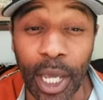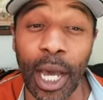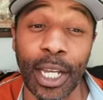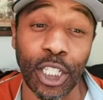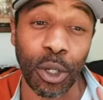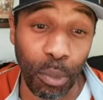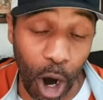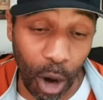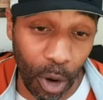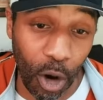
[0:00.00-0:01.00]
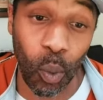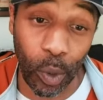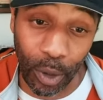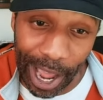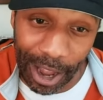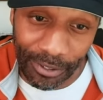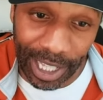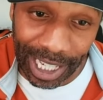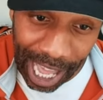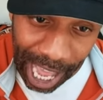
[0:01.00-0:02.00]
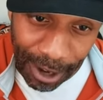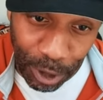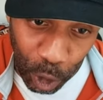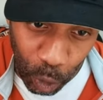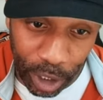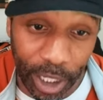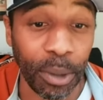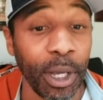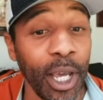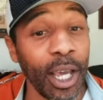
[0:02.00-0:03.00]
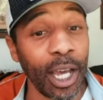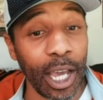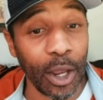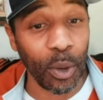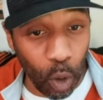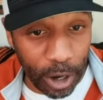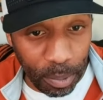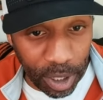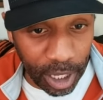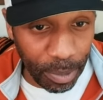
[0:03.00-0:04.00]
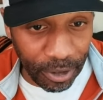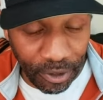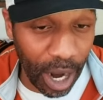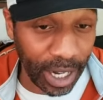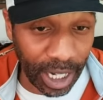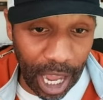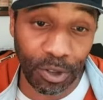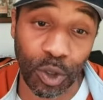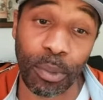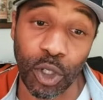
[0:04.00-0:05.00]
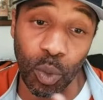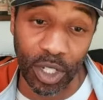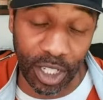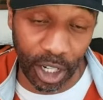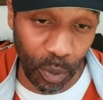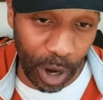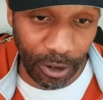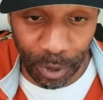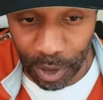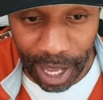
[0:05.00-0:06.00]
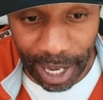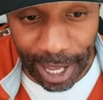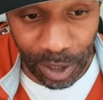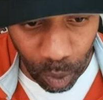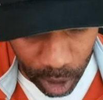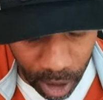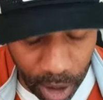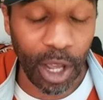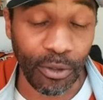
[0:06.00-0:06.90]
Uh, tomorrow we'll have the live stream uh, at 1 p.m. The Friday live streams. You want to stick around for that as well.